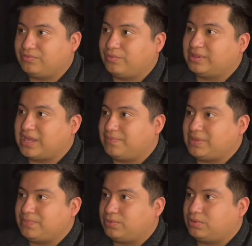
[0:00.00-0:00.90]
where a lot of
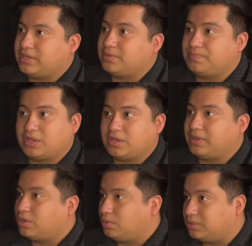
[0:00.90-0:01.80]
people end up becoming
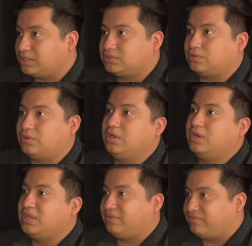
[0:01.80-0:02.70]
homeless or
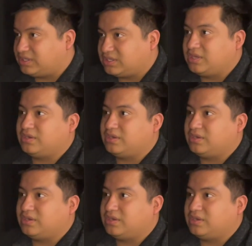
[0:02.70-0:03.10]
evicted,